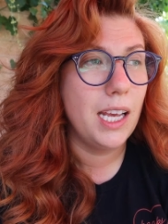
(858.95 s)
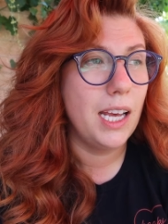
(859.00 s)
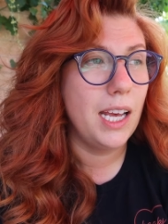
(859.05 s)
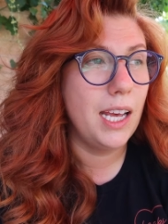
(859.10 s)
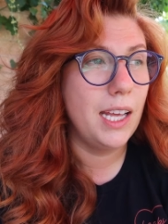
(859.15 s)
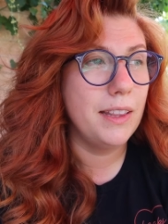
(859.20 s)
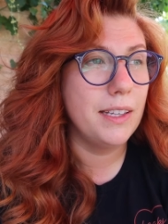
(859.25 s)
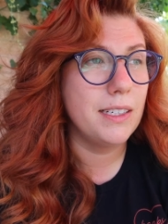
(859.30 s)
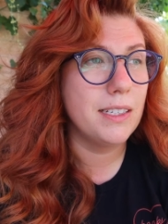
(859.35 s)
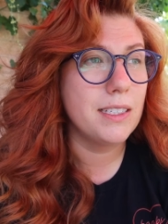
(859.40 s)

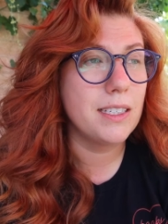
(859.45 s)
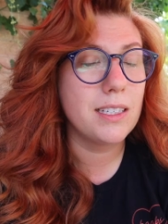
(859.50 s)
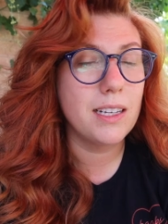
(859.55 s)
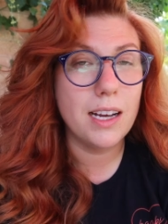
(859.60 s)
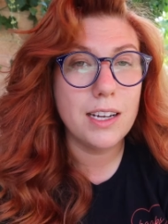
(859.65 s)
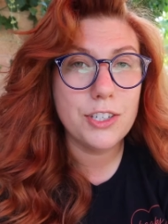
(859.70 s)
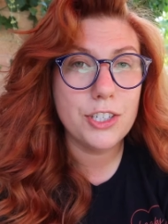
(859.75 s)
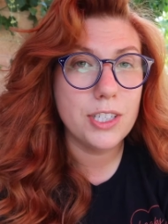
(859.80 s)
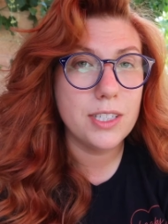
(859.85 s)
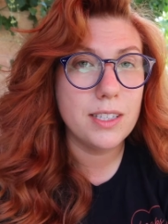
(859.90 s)
and the
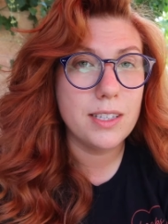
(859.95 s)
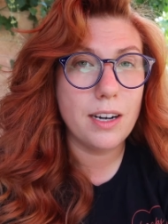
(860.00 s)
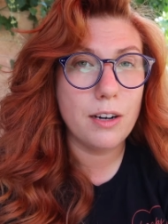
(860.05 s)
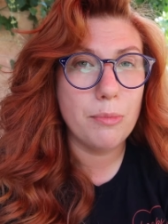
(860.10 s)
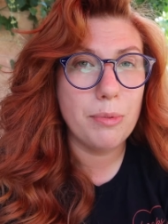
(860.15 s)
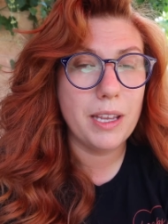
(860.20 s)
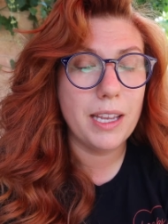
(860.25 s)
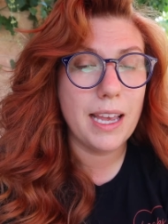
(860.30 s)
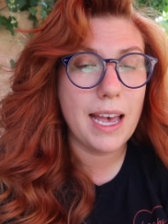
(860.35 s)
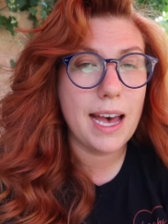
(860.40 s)
discussions that are
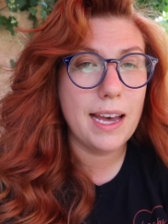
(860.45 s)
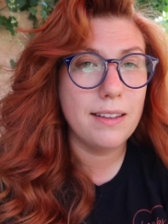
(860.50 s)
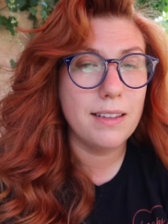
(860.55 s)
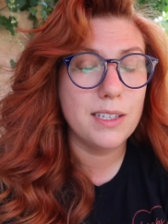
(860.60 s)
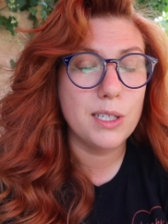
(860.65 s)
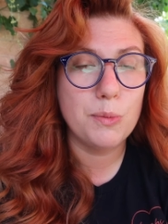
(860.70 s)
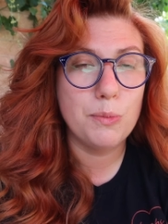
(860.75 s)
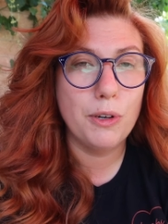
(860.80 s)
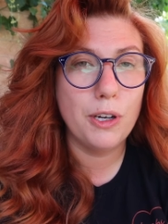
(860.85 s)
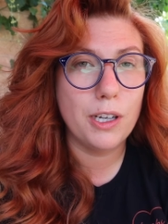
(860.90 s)
being had in
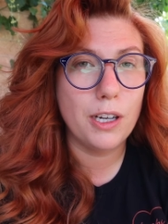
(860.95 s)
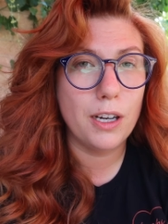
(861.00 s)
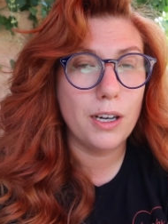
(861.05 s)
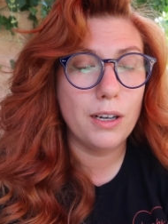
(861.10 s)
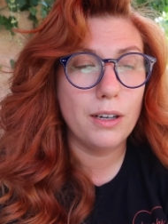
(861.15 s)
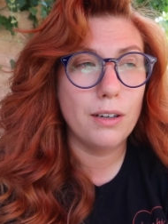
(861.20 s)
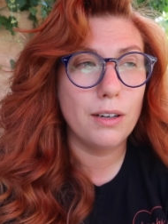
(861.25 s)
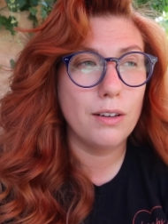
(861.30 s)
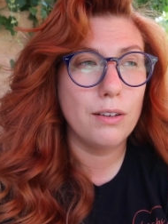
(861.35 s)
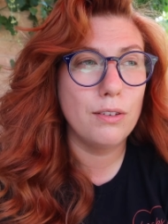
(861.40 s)
this book
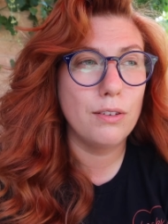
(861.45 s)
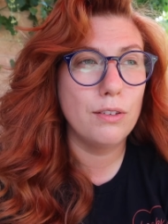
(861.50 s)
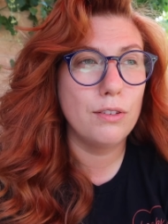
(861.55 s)
are